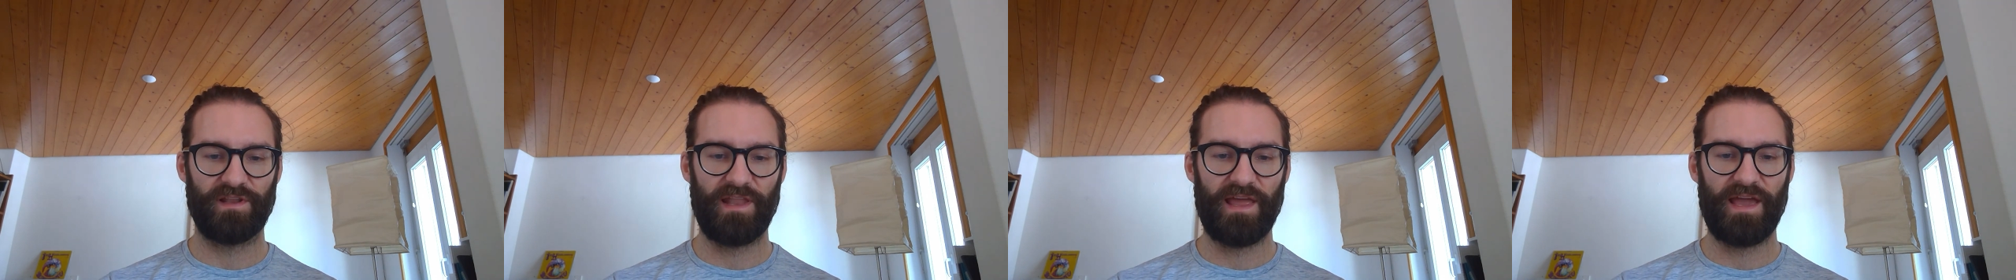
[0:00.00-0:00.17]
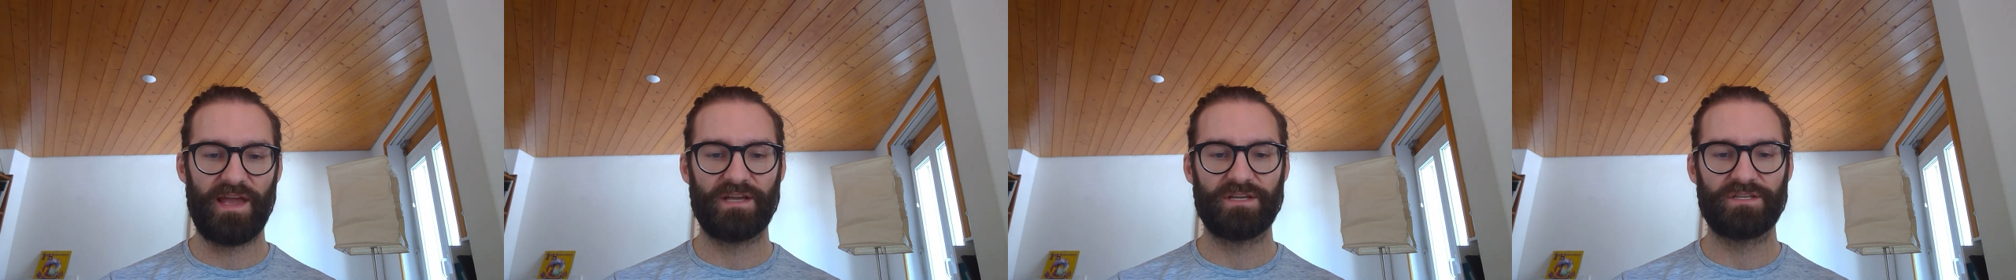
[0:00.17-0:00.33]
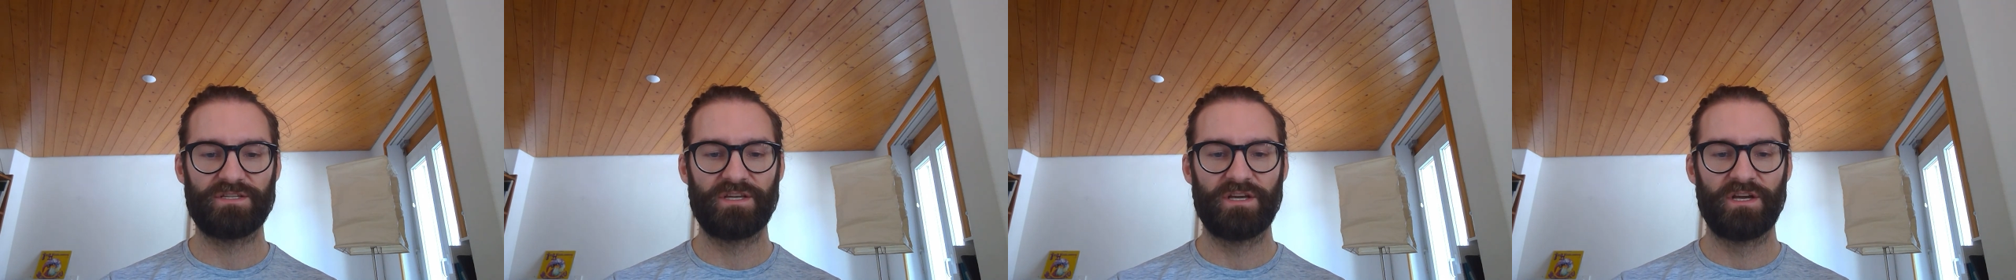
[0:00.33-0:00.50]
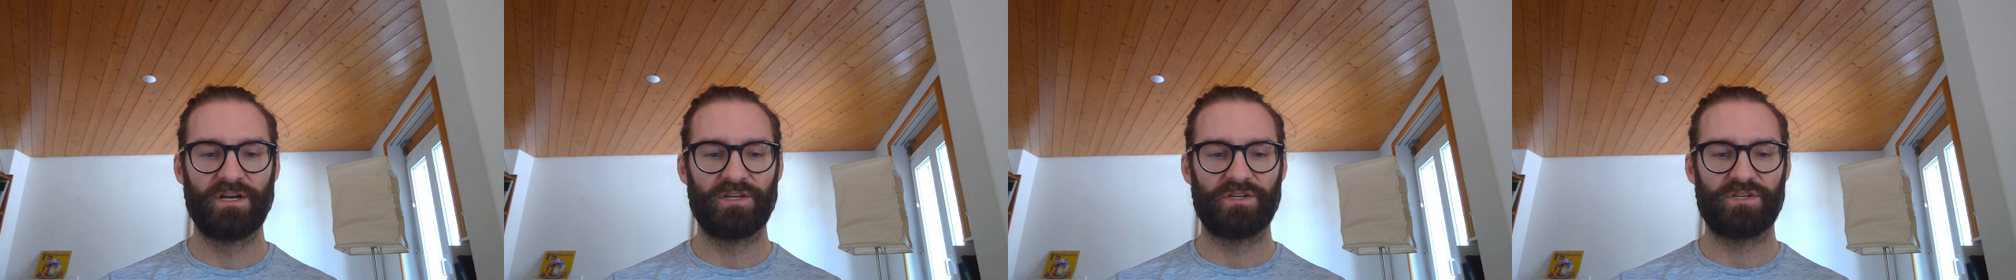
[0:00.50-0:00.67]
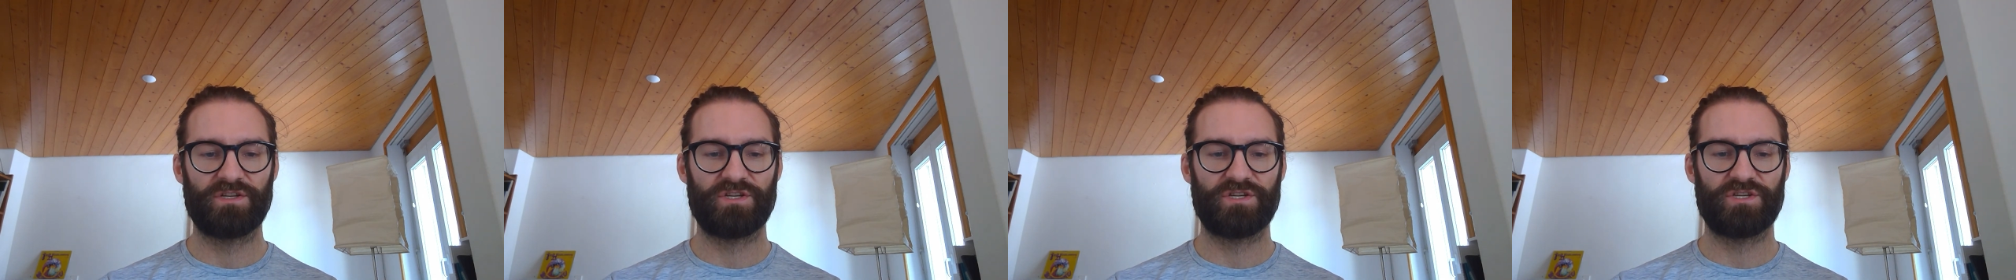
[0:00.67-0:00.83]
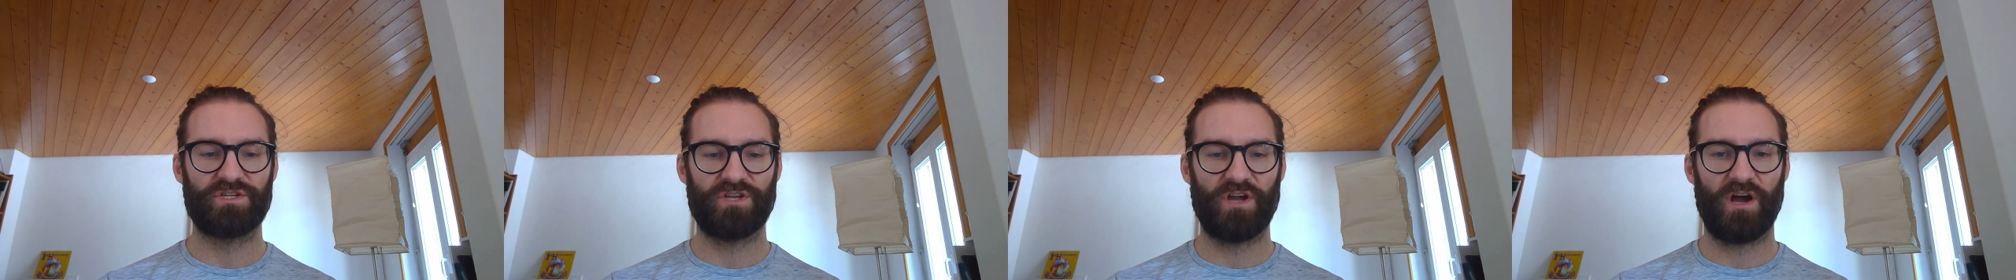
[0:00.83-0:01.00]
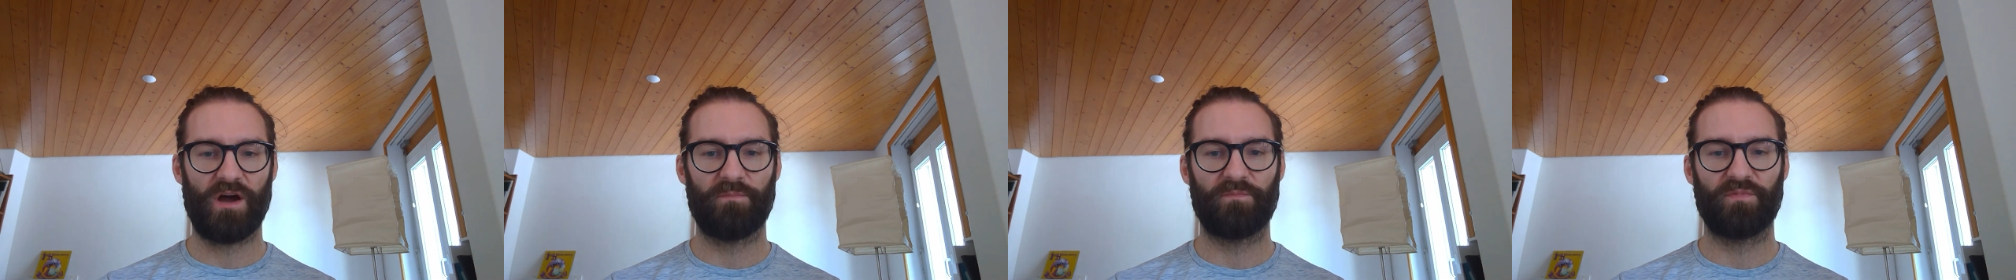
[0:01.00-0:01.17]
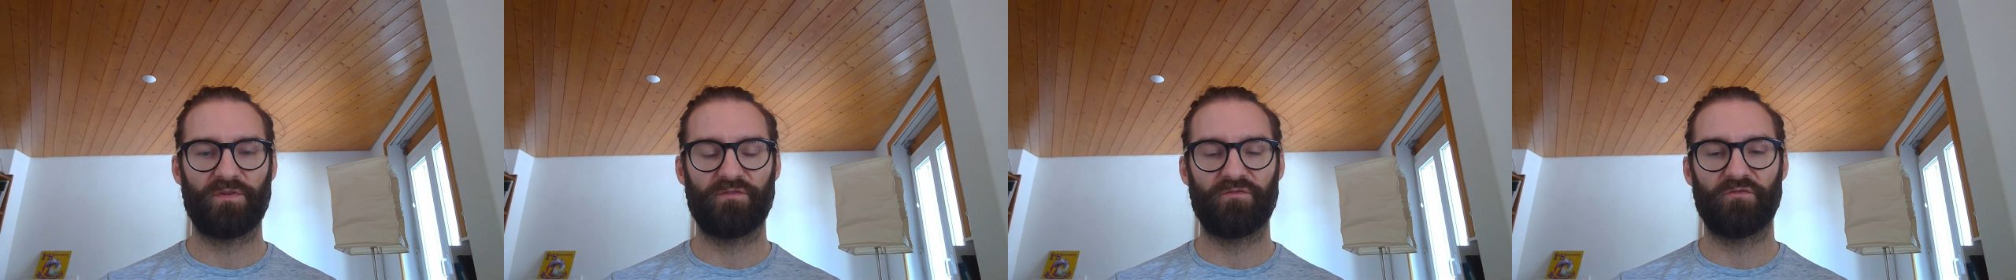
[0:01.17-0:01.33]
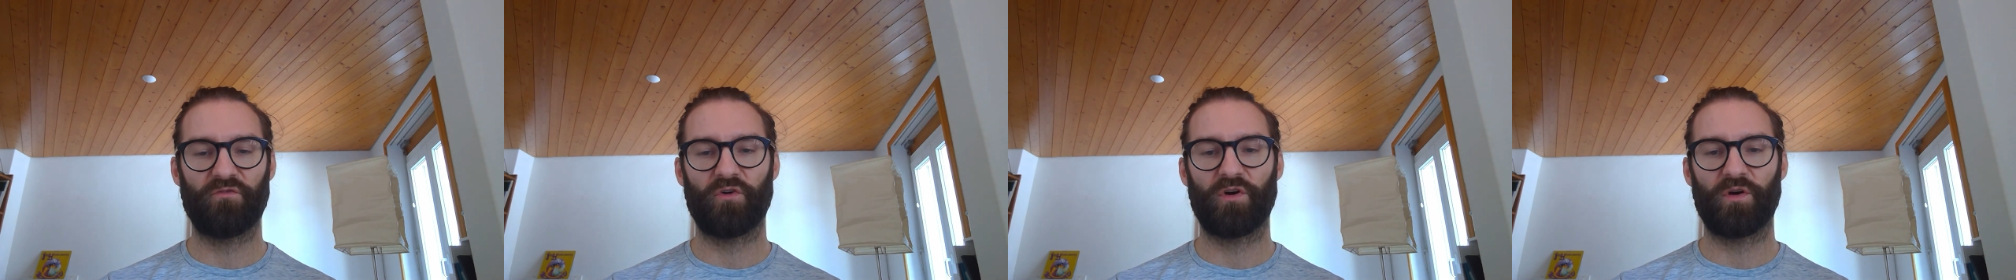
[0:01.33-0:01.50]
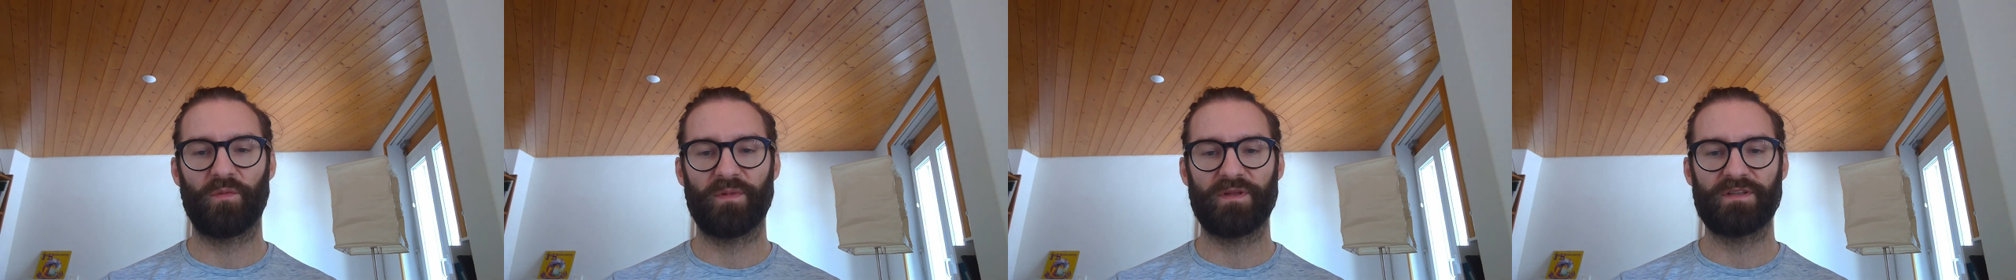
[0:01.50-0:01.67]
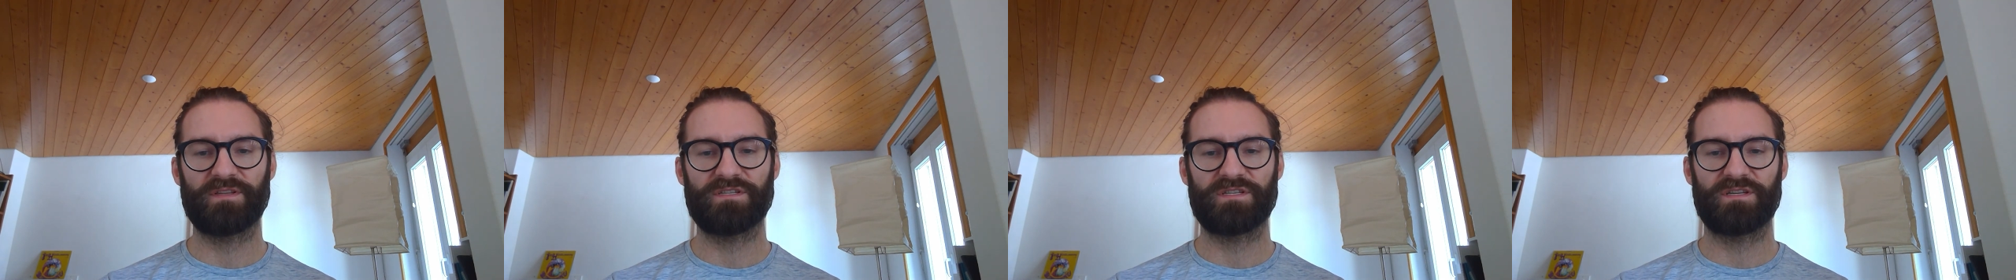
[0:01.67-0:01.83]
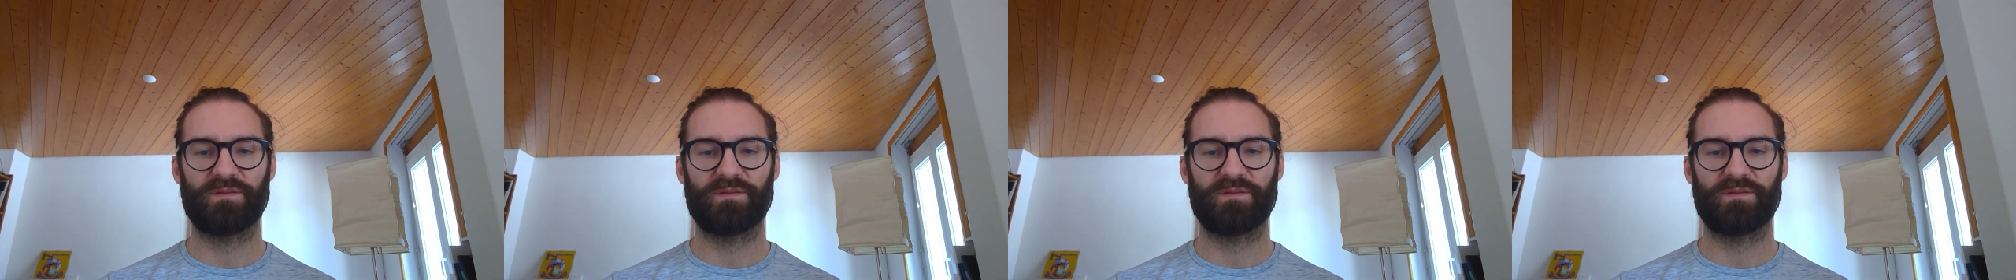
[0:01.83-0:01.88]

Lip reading: legs to stop performance,